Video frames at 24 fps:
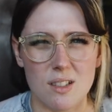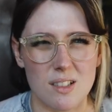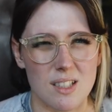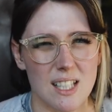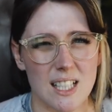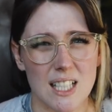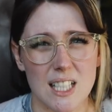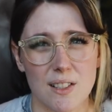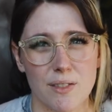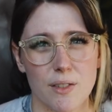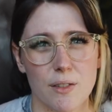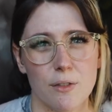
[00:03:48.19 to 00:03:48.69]
There's
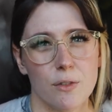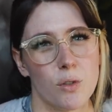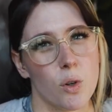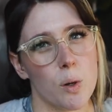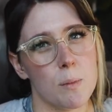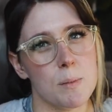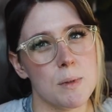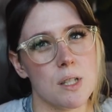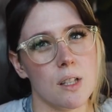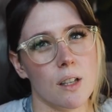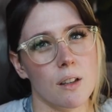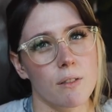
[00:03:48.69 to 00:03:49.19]
like different
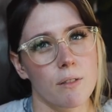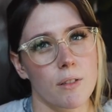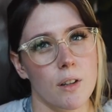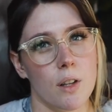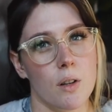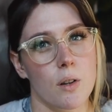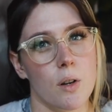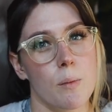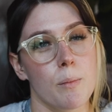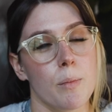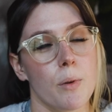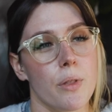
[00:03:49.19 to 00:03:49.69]
forms you can fill
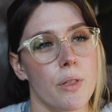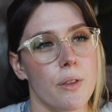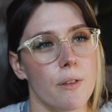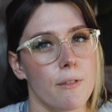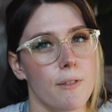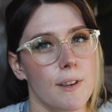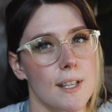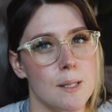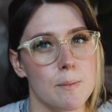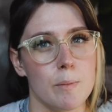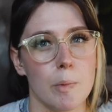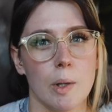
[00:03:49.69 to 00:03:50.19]
out on both the
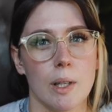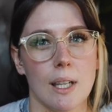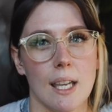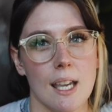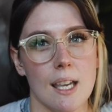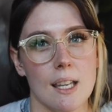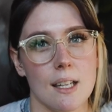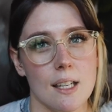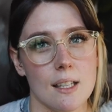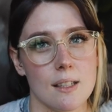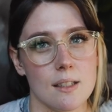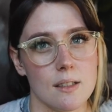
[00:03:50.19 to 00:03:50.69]

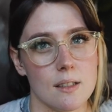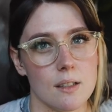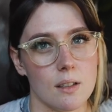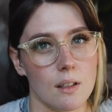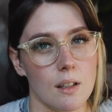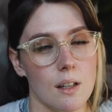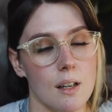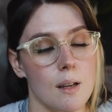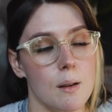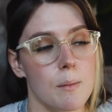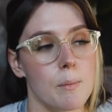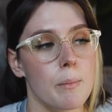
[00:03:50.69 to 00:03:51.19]
Facebook and
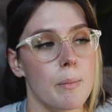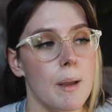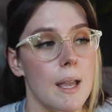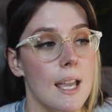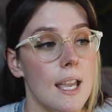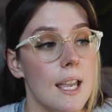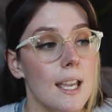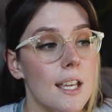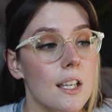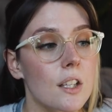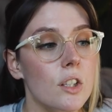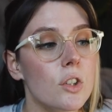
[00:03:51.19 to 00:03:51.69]
Instagram
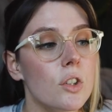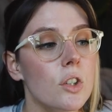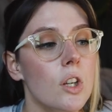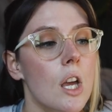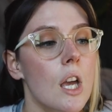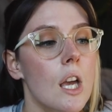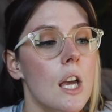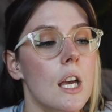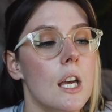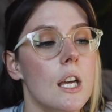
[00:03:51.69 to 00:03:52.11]
page